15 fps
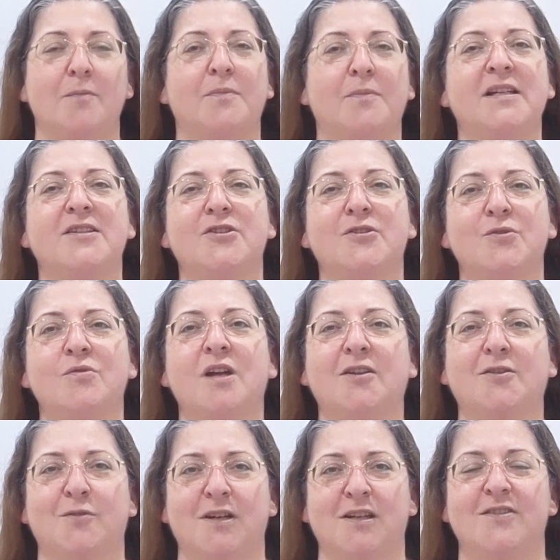please do
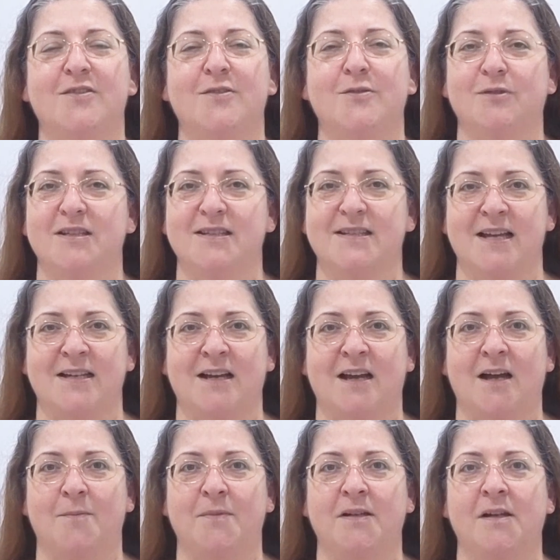not rush through the setup.